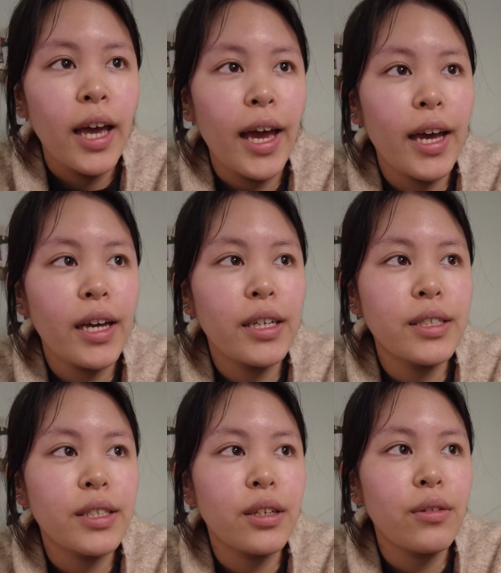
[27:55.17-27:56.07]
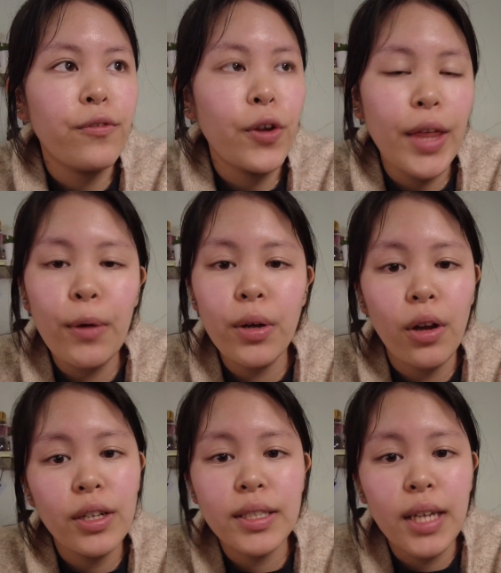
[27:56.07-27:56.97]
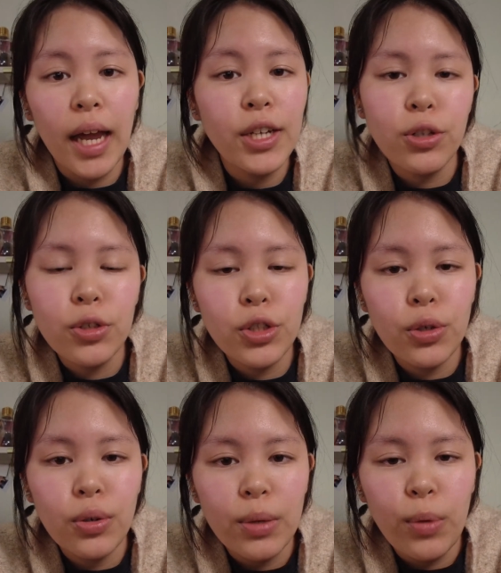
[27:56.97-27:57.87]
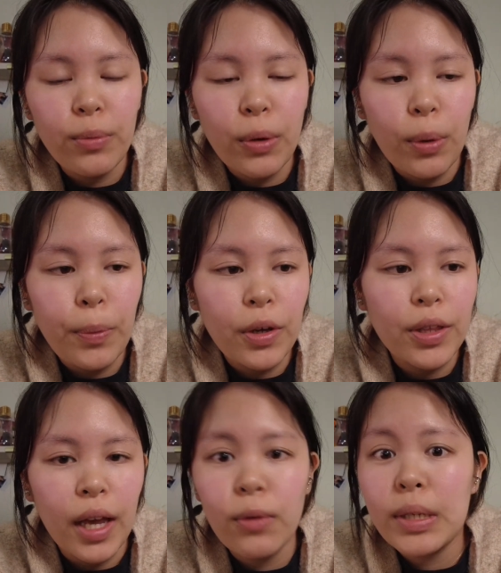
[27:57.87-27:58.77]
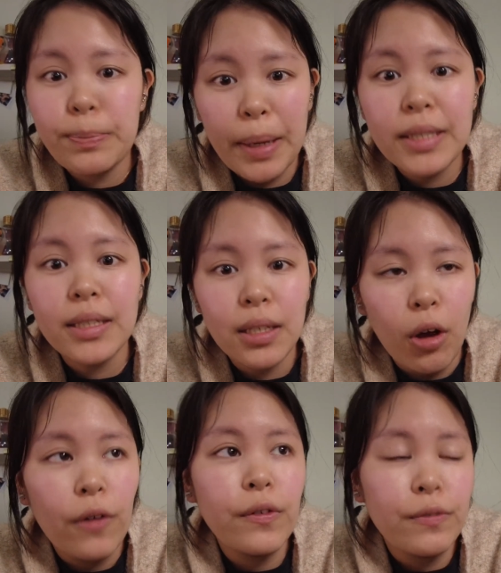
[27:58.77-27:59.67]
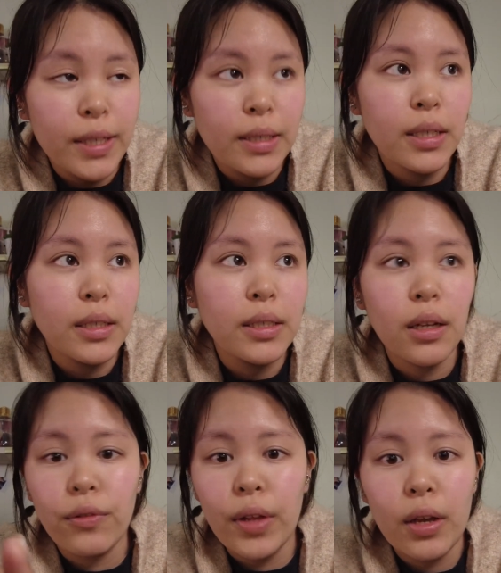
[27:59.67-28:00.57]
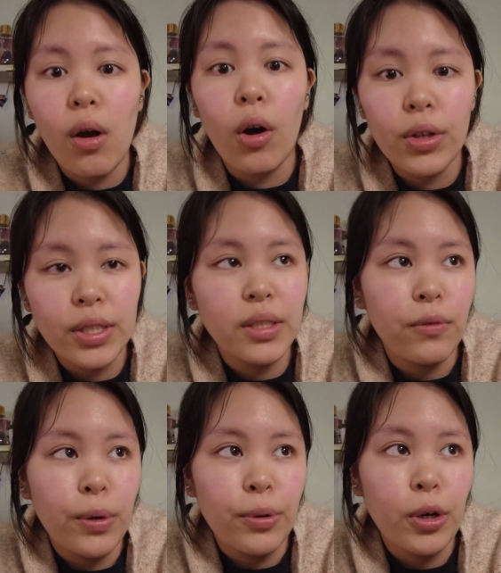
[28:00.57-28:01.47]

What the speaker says: and for that one, honestly, I told you, and when we were booking that, we based it off of distance of like all the stuff we were